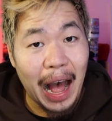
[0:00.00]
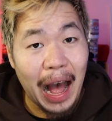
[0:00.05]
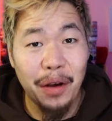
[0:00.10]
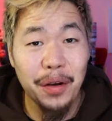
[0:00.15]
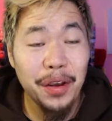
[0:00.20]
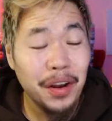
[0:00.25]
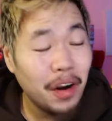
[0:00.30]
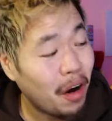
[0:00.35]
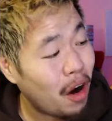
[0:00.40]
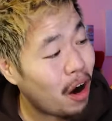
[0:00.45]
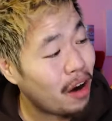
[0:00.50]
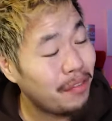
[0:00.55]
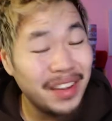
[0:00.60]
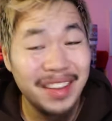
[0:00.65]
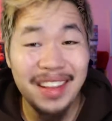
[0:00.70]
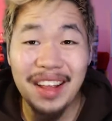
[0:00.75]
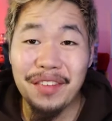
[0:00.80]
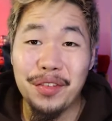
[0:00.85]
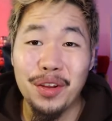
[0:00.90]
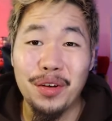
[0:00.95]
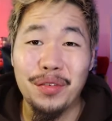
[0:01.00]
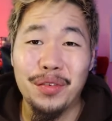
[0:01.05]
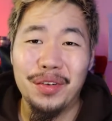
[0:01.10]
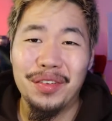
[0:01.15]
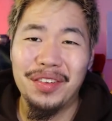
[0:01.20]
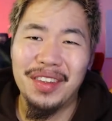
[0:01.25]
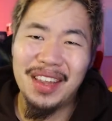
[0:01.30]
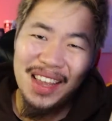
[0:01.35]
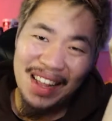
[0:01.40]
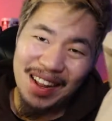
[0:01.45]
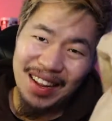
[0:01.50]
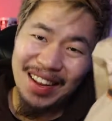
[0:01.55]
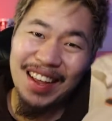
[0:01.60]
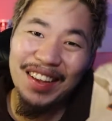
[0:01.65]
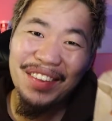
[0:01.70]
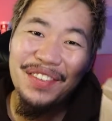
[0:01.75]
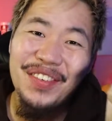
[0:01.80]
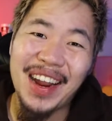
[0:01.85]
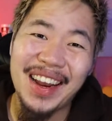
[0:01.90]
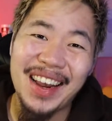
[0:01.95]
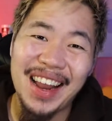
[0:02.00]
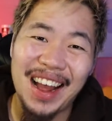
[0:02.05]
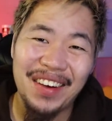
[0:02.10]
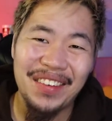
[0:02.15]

How good are Harvey's leftovers? Let's find